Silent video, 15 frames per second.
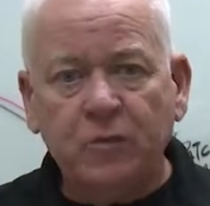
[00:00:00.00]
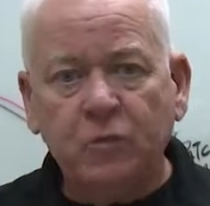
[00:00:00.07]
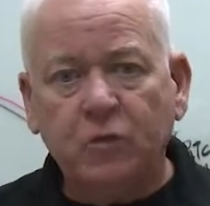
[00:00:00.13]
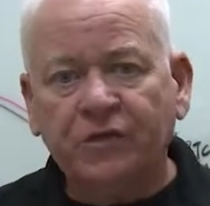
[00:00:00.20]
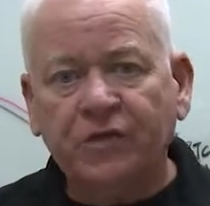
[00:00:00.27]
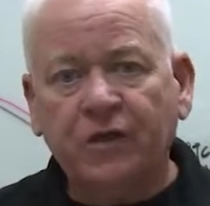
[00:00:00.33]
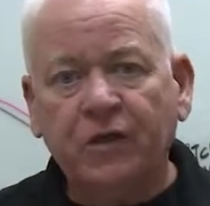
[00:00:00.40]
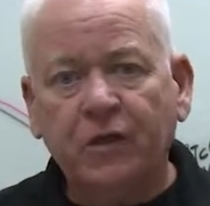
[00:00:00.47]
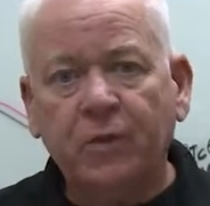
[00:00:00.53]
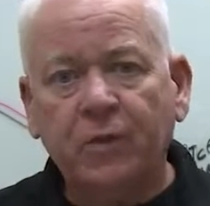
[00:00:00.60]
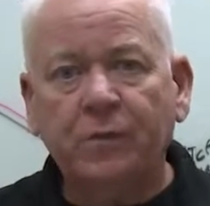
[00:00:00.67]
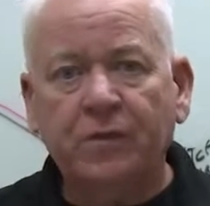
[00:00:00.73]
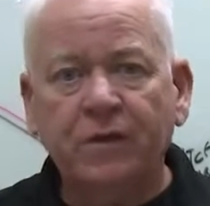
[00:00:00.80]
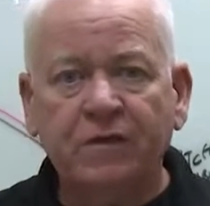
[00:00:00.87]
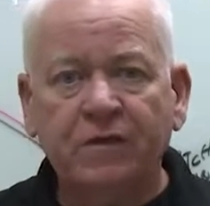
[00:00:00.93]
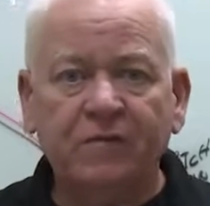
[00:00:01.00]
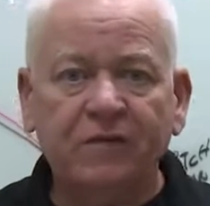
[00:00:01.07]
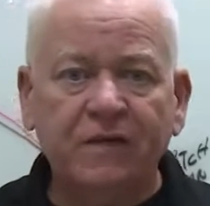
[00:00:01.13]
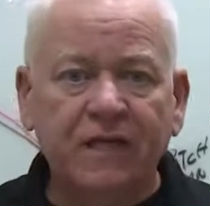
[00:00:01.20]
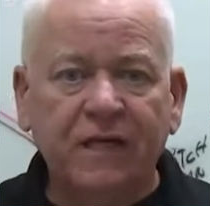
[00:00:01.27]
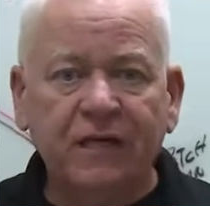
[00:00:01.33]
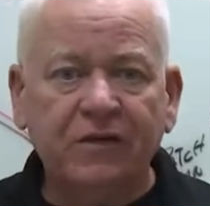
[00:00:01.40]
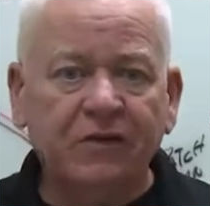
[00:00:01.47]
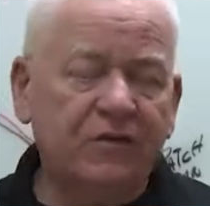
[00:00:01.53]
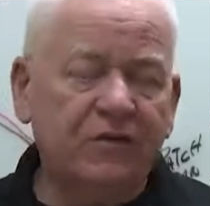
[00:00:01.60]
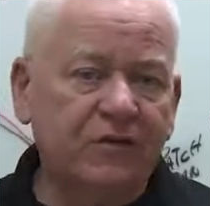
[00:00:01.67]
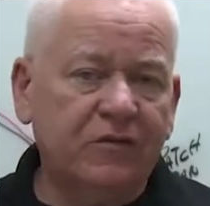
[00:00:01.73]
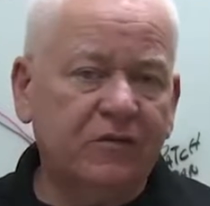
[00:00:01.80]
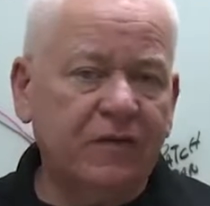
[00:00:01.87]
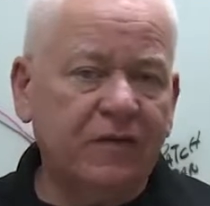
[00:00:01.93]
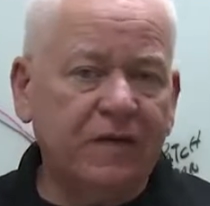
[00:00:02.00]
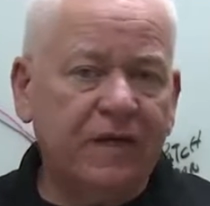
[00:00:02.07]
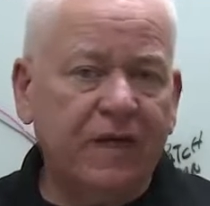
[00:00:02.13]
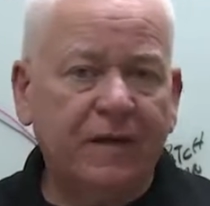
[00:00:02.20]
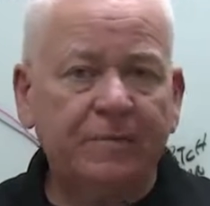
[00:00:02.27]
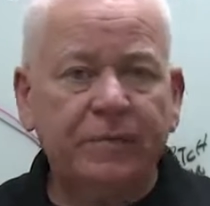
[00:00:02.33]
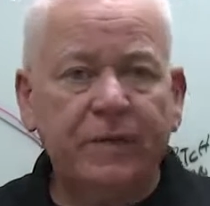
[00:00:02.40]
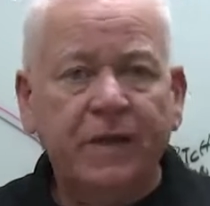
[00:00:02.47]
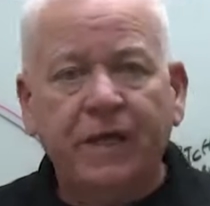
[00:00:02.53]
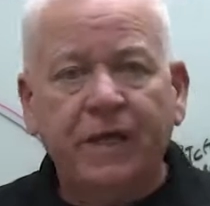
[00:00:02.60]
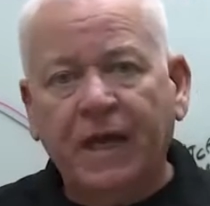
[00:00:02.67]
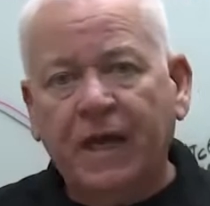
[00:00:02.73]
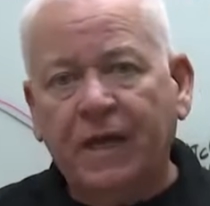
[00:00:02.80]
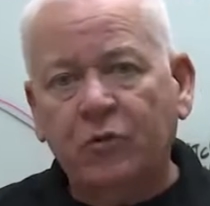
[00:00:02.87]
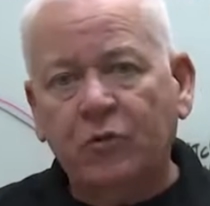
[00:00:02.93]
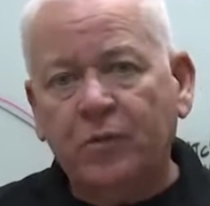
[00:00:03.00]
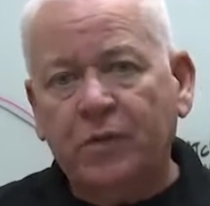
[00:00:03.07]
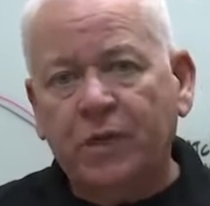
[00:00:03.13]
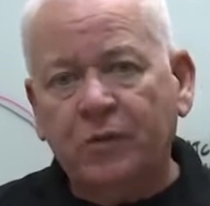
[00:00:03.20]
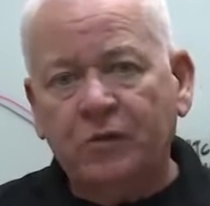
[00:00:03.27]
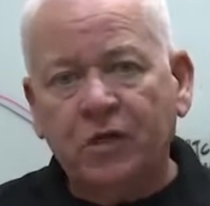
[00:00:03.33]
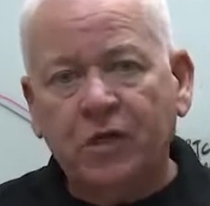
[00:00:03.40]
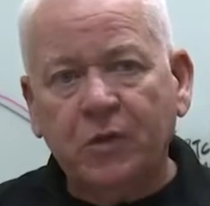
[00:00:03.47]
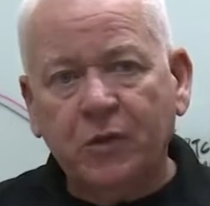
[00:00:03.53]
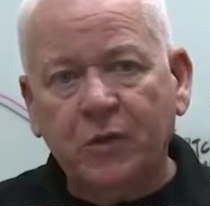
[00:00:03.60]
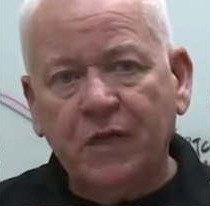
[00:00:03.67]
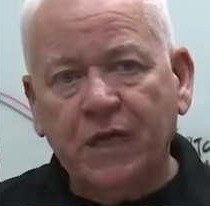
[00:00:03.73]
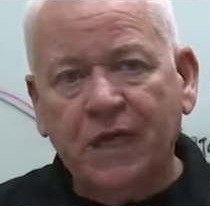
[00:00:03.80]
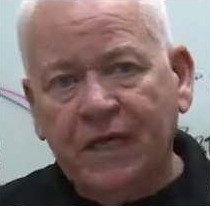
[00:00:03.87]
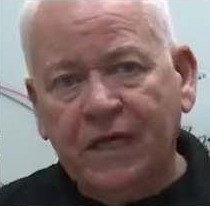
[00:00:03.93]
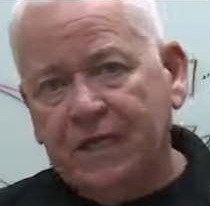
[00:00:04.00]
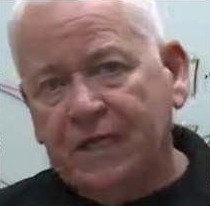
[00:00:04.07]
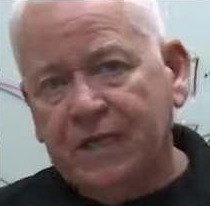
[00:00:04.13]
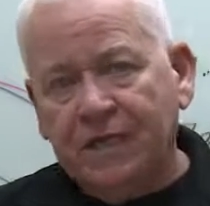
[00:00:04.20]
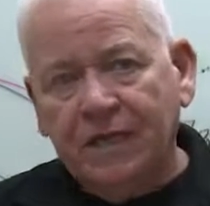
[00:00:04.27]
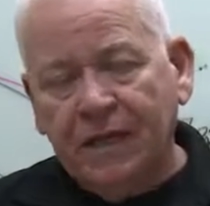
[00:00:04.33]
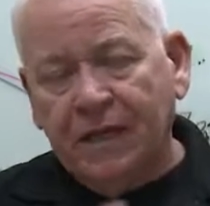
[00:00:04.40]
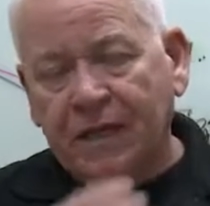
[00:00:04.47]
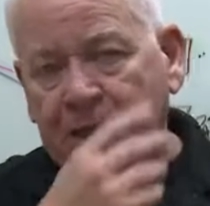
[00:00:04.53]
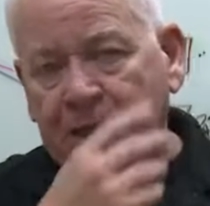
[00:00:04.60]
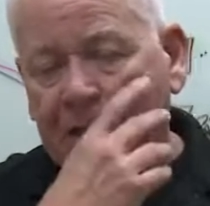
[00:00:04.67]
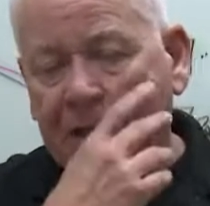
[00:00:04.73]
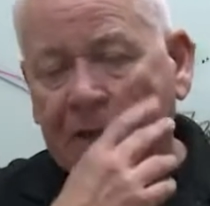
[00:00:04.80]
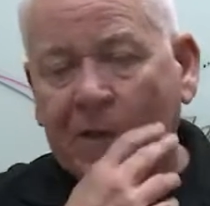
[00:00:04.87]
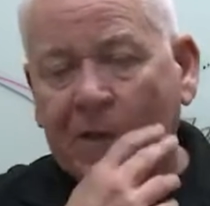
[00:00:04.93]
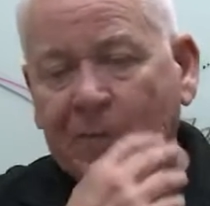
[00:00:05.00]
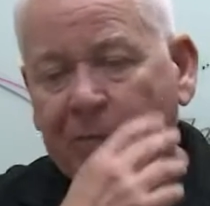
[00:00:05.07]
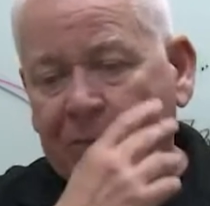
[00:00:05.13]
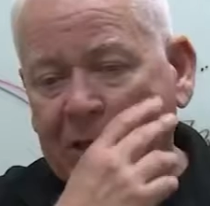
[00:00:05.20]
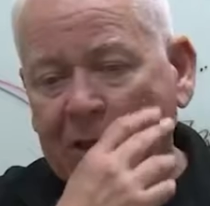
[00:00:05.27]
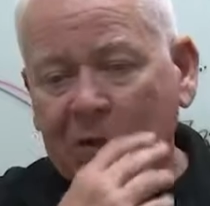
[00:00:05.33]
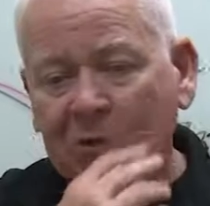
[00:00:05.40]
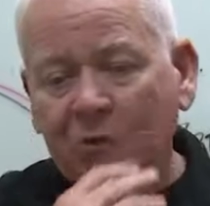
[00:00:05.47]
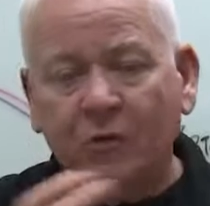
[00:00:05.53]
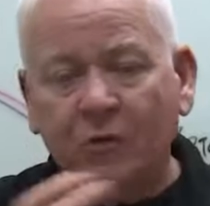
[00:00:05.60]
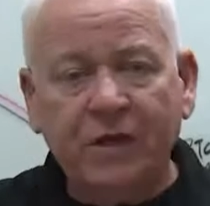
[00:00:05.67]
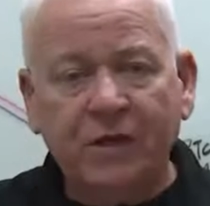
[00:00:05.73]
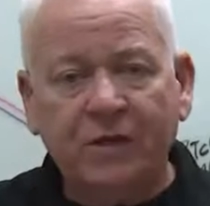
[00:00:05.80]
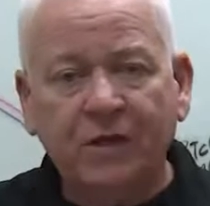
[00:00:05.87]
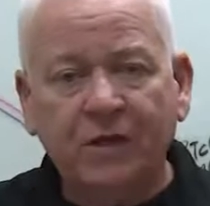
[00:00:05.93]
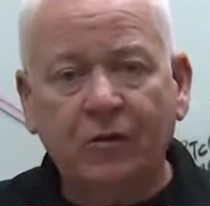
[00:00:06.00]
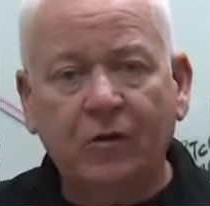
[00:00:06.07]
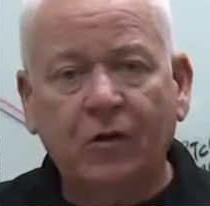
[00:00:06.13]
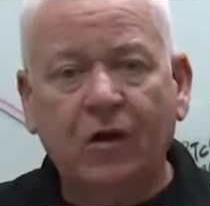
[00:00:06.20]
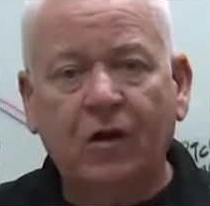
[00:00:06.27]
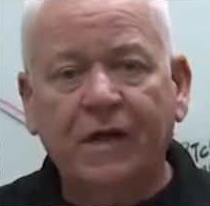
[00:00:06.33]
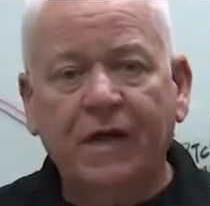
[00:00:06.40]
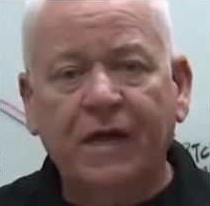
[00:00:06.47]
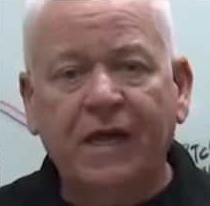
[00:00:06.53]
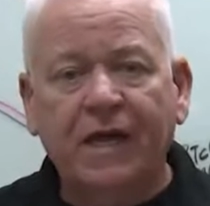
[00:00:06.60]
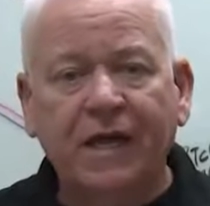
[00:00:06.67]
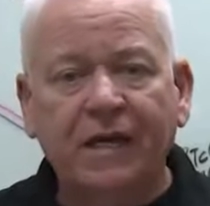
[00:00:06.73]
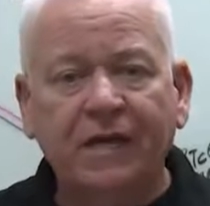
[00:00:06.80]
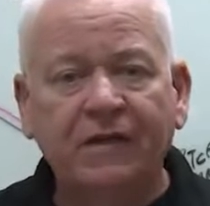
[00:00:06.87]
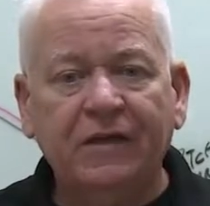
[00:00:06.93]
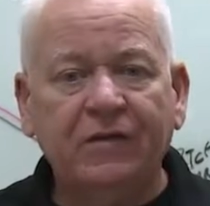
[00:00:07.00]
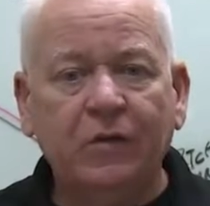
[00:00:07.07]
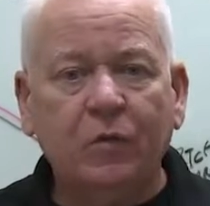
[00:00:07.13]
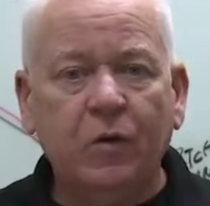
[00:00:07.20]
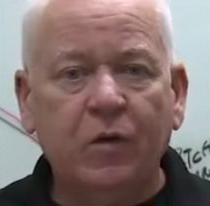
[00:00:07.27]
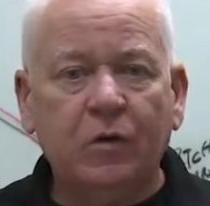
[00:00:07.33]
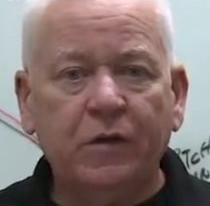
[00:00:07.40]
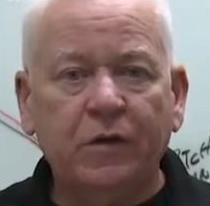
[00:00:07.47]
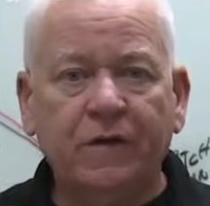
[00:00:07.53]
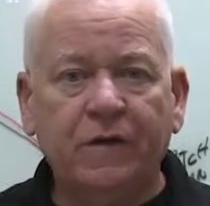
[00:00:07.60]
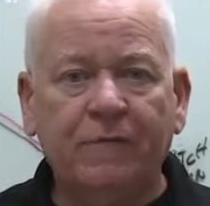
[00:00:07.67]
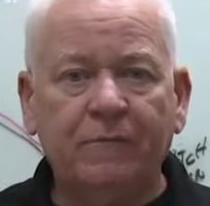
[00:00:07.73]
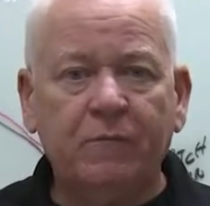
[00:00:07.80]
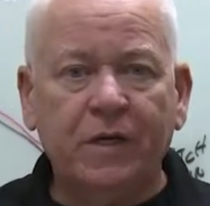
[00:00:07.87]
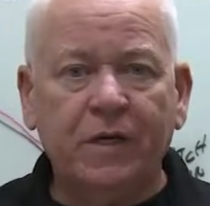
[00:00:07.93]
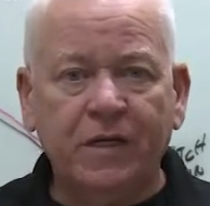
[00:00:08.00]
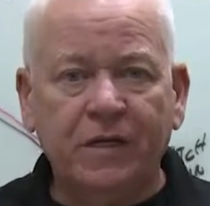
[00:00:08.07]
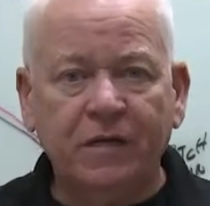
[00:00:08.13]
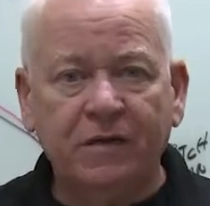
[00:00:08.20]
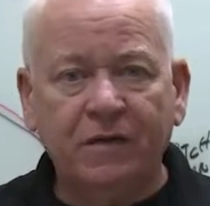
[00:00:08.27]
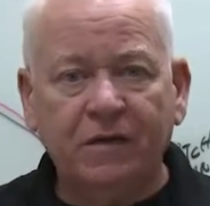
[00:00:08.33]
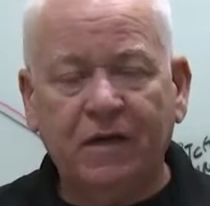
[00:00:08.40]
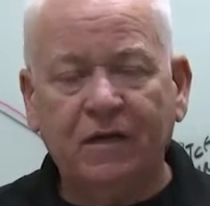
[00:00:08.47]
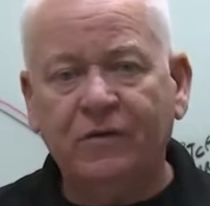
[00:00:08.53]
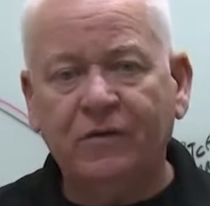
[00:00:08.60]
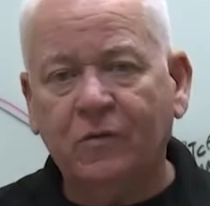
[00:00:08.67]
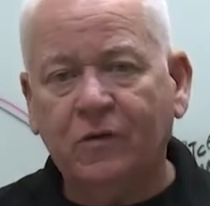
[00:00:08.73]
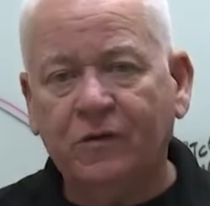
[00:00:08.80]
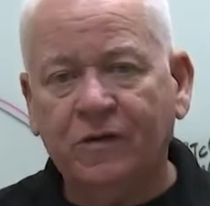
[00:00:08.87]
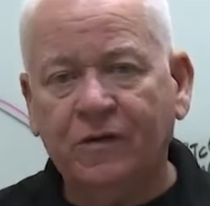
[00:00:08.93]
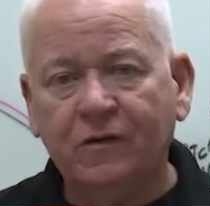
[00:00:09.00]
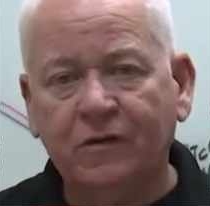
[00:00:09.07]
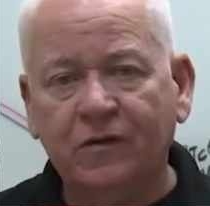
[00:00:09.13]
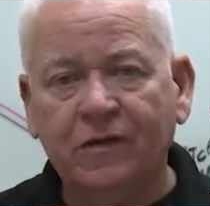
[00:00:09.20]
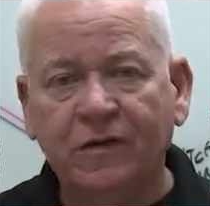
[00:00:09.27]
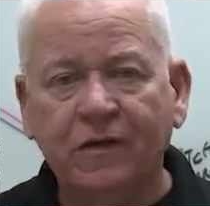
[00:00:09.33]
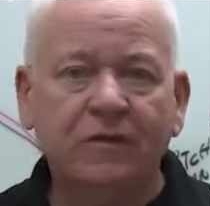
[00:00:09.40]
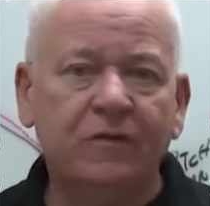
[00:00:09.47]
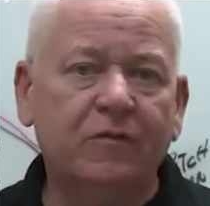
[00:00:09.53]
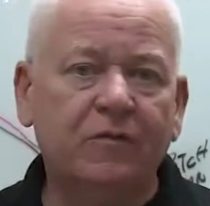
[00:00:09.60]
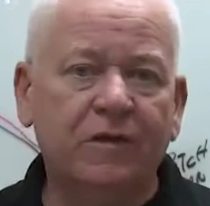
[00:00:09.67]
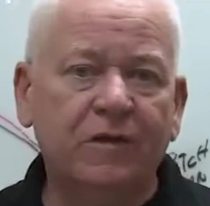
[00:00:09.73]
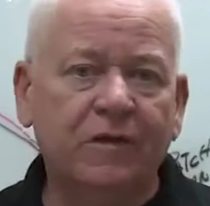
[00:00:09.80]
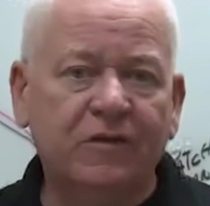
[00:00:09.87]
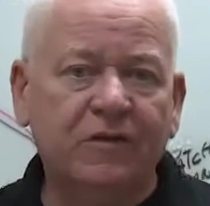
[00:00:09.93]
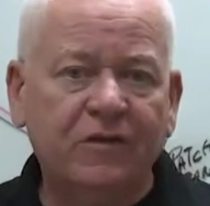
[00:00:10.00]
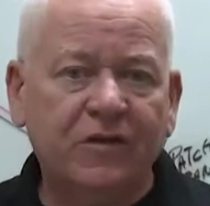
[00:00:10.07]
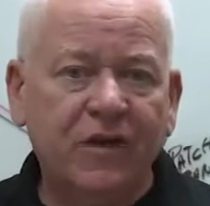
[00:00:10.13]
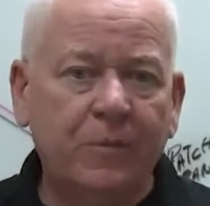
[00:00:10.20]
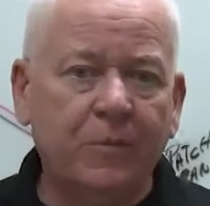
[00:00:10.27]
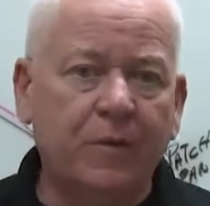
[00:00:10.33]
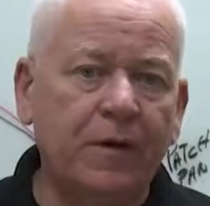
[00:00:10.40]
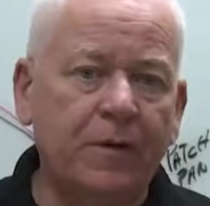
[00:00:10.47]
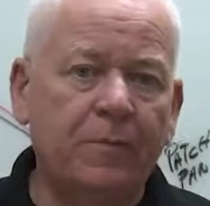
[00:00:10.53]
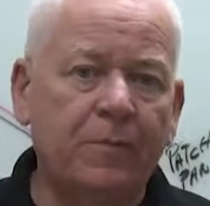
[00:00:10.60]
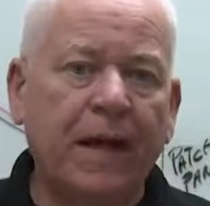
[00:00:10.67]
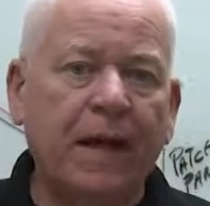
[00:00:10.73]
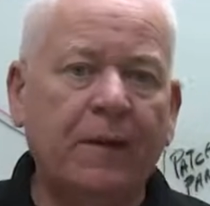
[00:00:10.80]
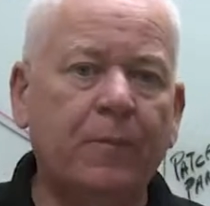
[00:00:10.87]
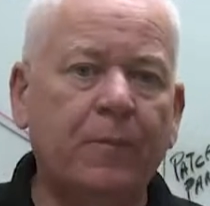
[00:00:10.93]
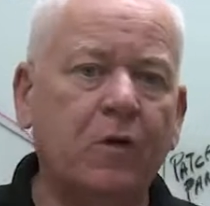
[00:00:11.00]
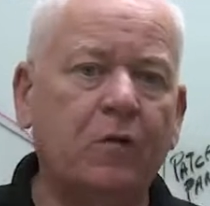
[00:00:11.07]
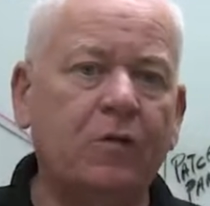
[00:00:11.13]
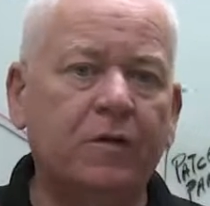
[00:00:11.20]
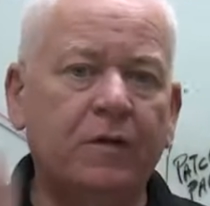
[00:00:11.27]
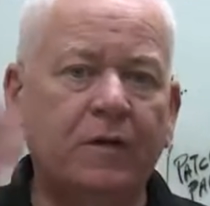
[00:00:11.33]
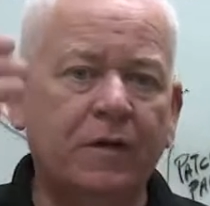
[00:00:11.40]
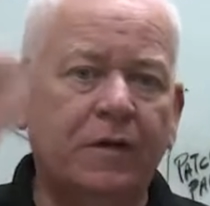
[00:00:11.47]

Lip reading: then we'll set them up into VLANs, things like that, and we'll be able to communicate and do the right thing and all. And they said, well, we don't have money. I said, well, then you're going to have to run a separate backbone